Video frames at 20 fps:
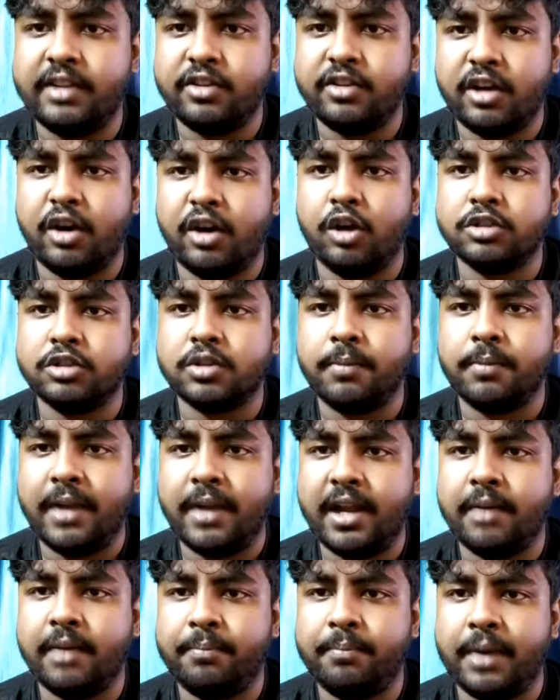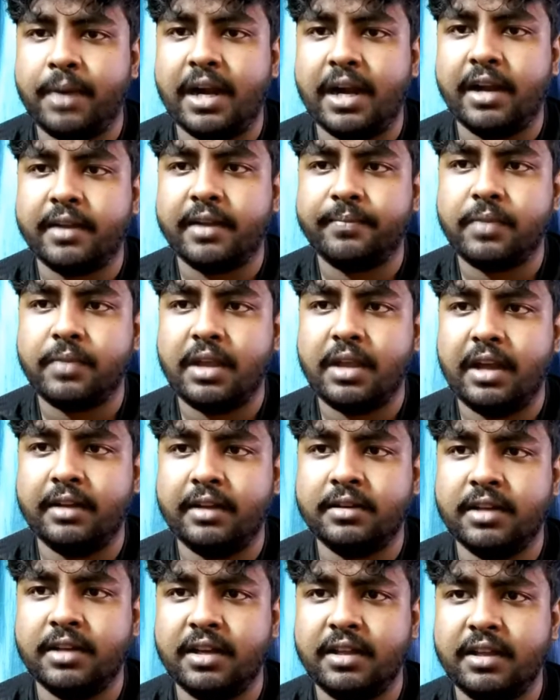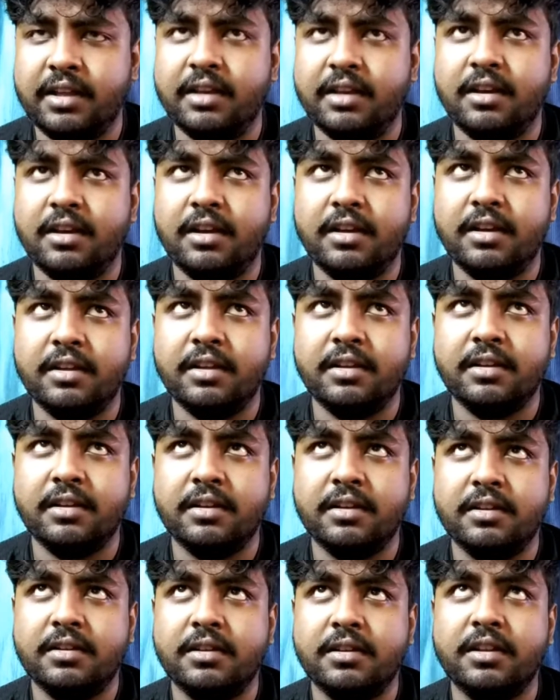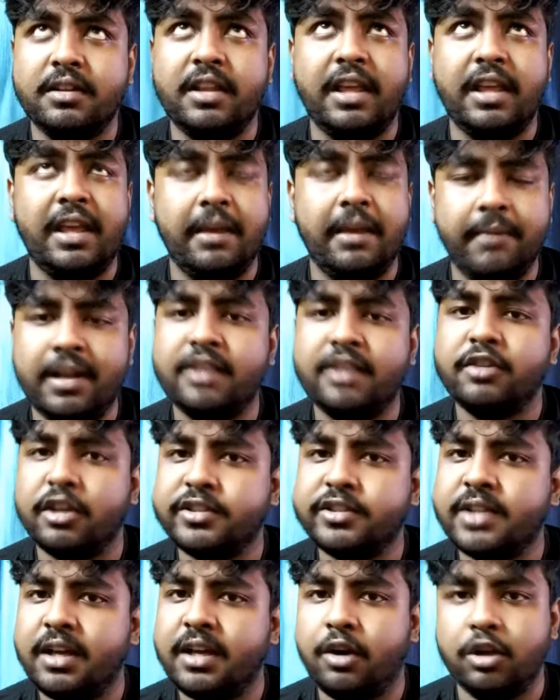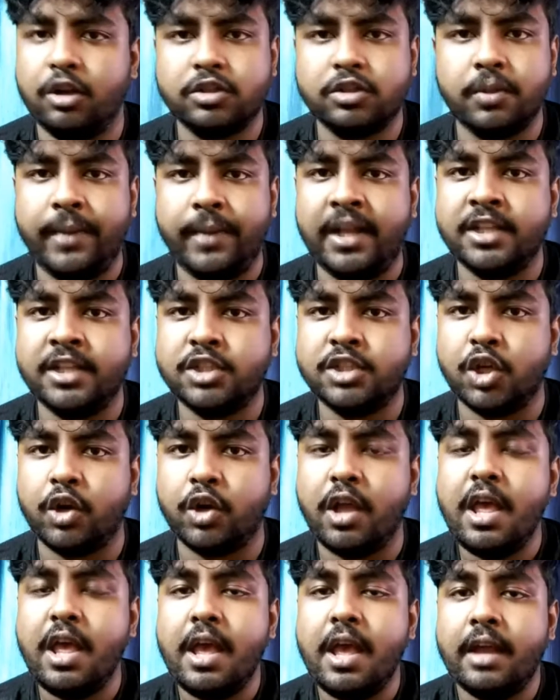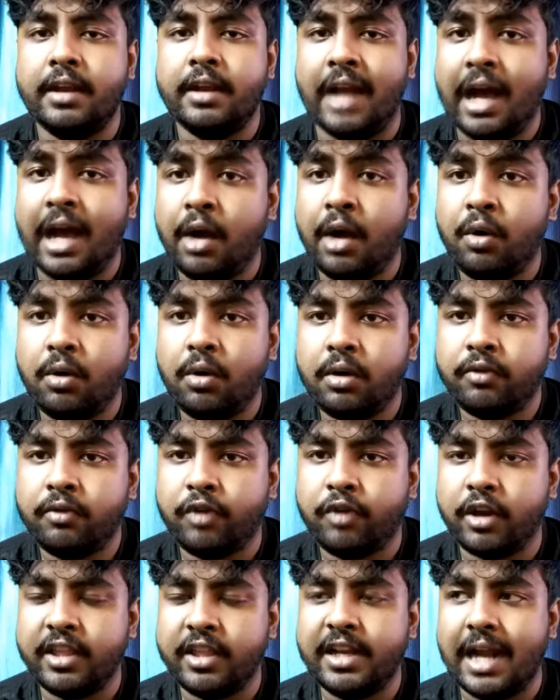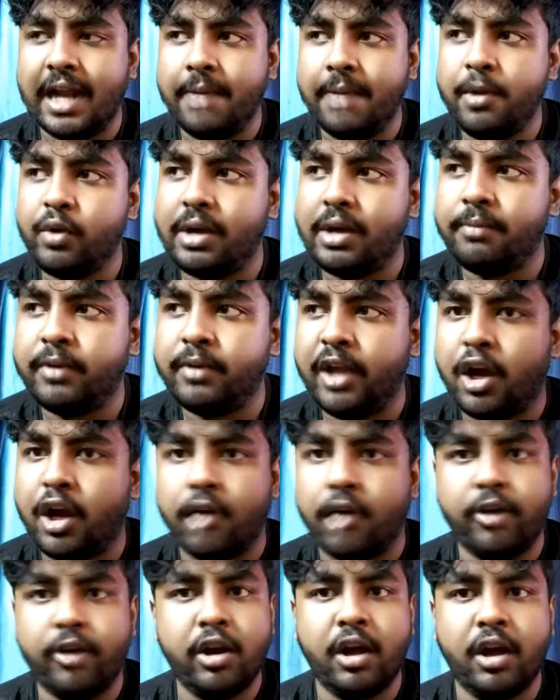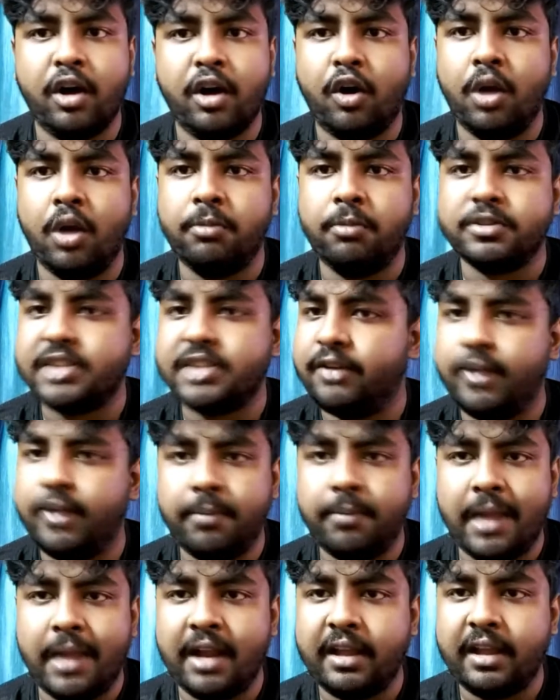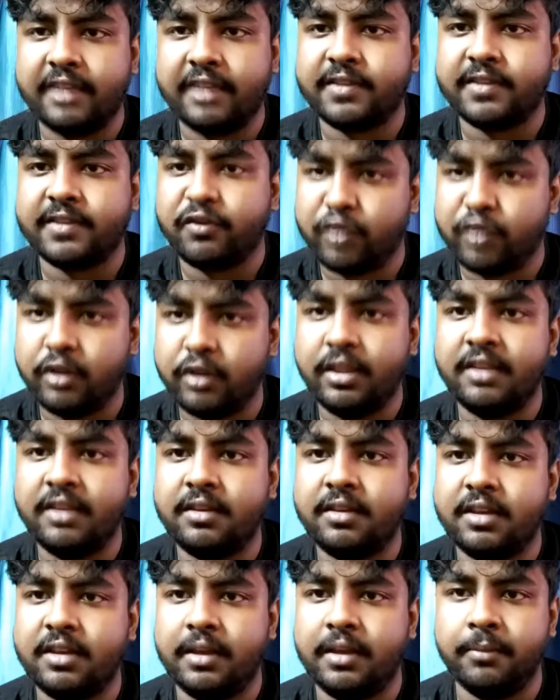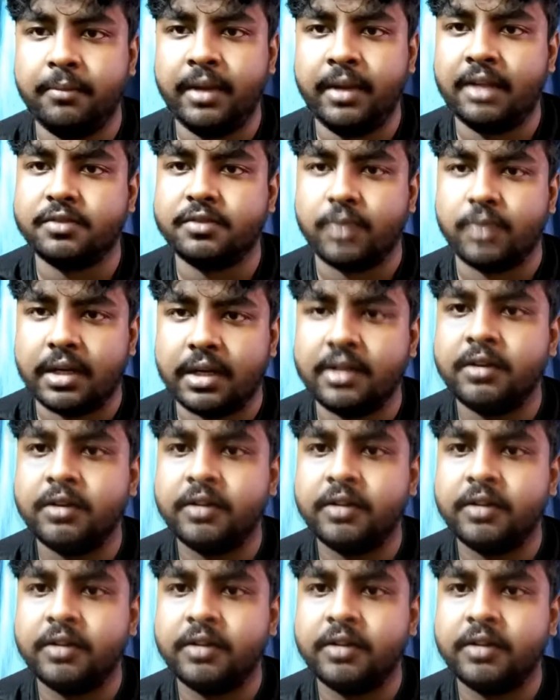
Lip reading: also played a part, and Jimenez has also been injured. Now for the derby, we have recovered almost every player except for the Jimenez one.